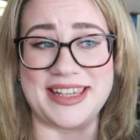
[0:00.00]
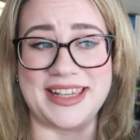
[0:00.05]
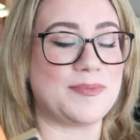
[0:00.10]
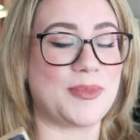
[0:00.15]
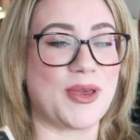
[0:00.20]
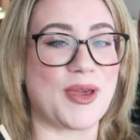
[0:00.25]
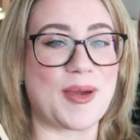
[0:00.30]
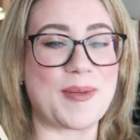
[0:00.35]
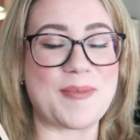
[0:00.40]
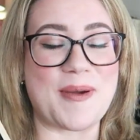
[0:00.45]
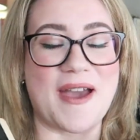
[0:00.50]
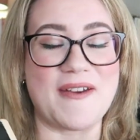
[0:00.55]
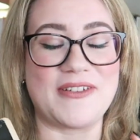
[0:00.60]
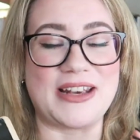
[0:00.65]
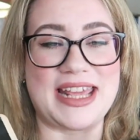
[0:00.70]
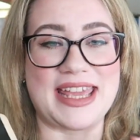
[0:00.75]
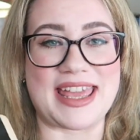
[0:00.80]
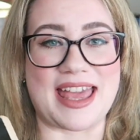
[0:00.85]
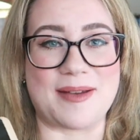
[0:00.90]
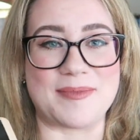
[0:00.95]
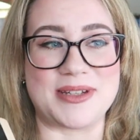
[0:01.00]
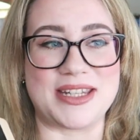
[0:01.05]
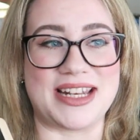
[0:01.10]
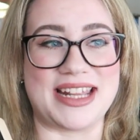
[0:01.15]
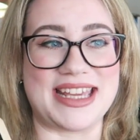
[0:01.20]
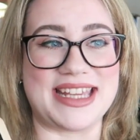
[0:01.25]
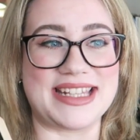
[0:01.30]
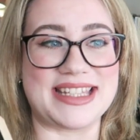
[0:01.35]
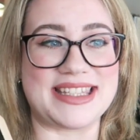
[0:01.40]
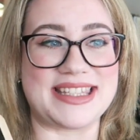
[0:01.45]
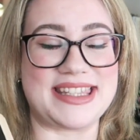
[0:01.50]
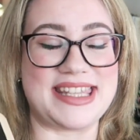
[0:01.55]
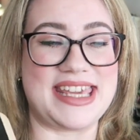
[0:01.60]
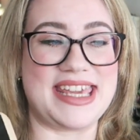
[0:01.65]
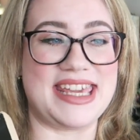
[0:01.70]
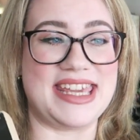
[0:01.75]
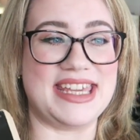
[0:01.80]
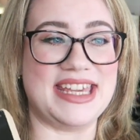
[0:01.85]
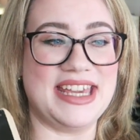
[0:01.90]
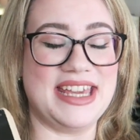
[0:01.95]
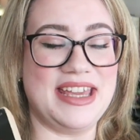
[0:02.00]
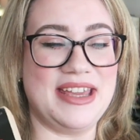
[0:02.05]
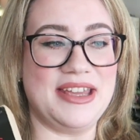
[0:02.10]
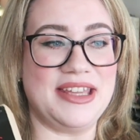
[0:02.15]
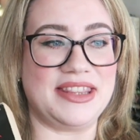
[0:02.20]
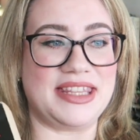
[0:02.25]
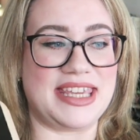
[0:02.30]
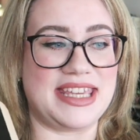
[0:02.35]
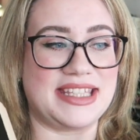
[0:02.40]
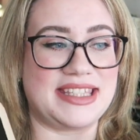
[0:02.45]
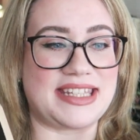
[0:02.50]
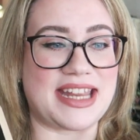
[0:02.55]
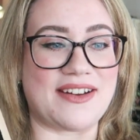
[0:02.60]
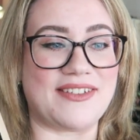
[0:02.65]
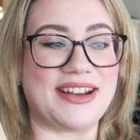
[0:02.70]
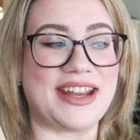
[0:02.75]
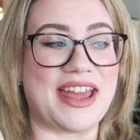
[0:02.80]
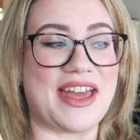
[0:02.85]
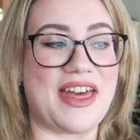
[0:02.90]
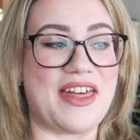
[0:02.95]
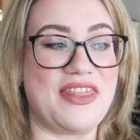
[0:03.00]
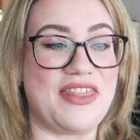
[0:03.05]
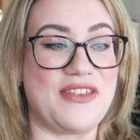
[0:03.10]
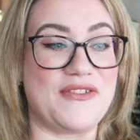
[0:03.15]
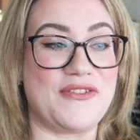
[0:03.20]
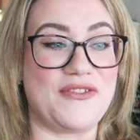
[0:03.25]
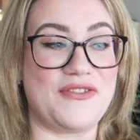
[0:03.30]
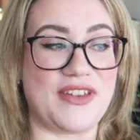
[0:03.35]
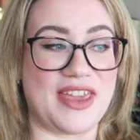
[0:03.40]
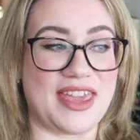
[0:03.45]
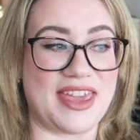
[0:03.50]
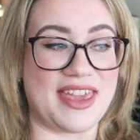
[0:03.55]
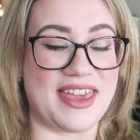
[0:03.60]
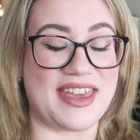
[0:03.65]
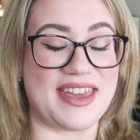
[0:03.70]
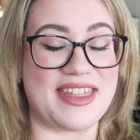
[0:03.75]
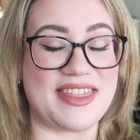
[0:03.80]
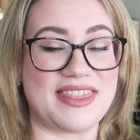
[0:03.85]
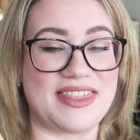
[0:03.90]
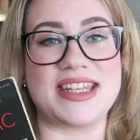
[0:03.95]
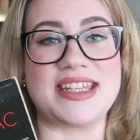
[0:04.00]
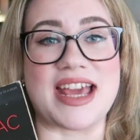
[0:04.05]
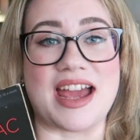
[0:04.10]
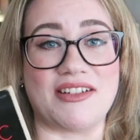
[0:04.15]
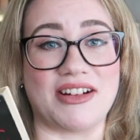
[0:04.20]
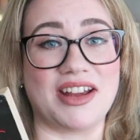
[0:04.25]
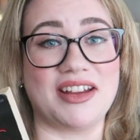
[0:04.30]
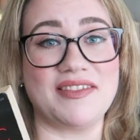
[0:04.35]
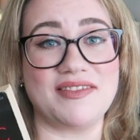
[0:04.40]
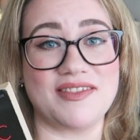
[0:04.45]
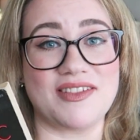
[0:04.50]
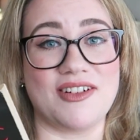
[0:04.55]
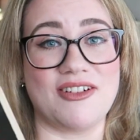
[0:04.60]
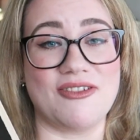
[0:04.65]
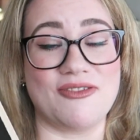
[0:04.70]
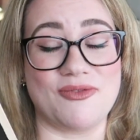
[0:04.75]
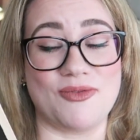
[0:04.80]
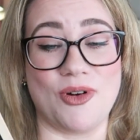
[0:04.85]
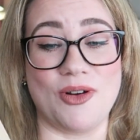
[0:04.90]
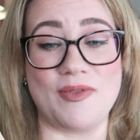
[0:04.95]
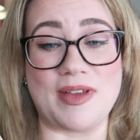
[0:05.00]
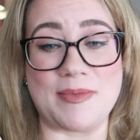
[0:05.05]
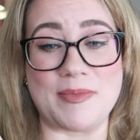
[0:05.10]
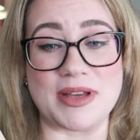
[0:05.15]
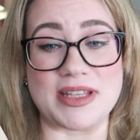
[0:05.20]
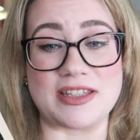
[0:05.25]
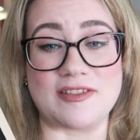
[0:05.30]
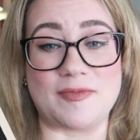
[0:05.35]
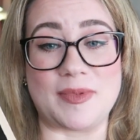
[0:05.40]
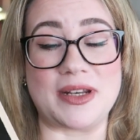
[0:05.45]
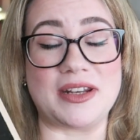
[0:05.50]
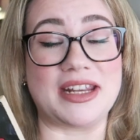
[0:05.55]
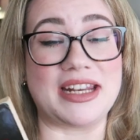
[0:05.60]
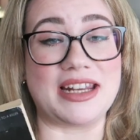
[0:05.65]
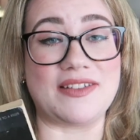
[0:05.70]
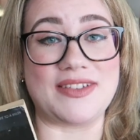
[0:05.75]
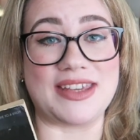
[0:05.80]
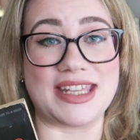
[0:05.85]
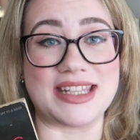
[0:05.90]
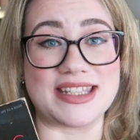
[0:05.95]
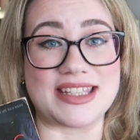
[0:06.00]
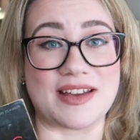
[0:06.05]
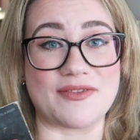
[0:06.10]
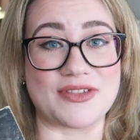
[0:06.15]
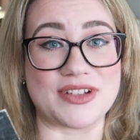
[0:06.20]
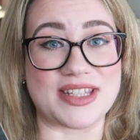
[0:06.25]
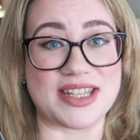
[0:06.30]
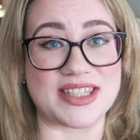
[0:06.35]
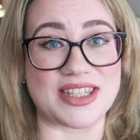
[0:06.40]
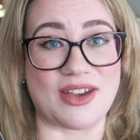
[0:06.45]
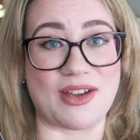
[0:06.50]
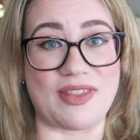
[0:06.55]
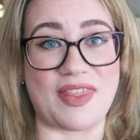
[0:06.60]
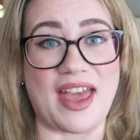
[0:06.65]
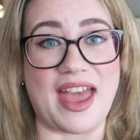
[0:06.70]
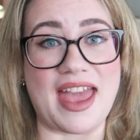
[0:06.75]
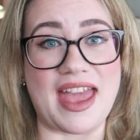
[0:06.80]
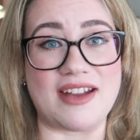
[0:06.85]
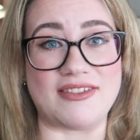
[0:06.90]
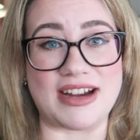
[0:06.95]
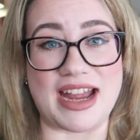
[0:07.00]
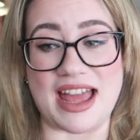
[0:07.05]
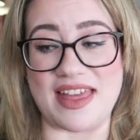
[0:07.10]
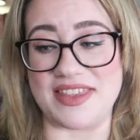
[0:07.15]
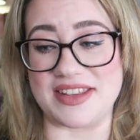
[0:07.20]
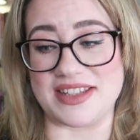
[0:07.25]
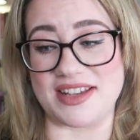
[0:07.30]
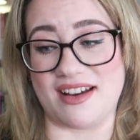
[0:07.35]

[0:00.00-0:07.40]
This book perfectly encapsulates the hysteria, the fear, the terror of what it must have been like living in San Francisco in that area at the